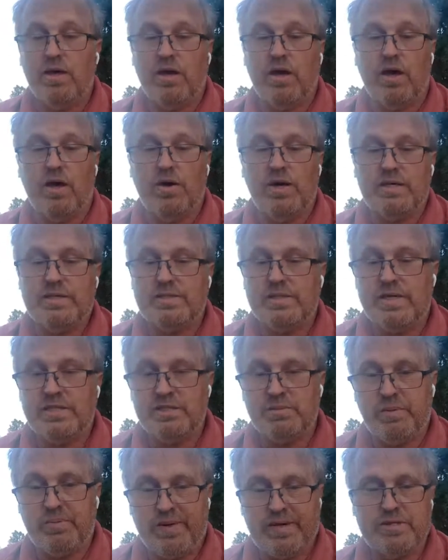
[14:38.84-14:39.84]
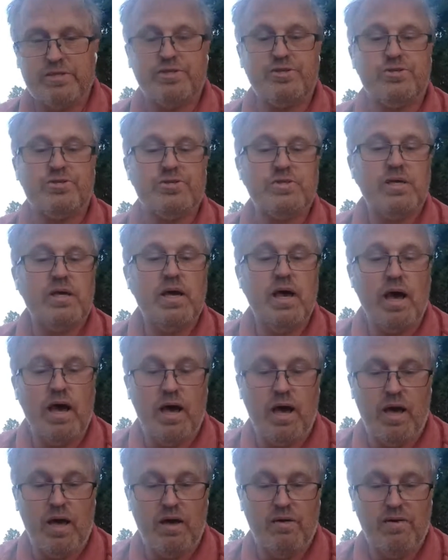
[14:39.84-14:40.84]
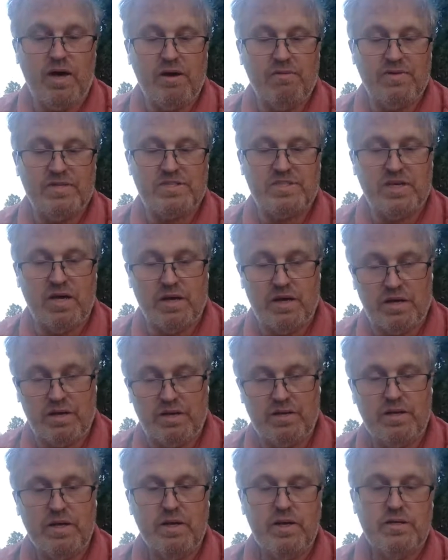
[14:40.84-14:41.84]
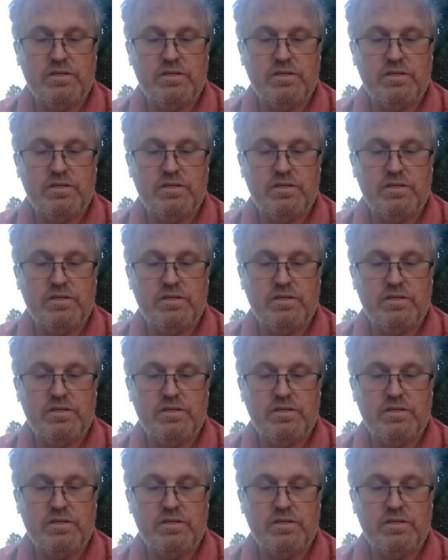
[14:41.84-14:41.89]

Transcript: He sends me pictures of his son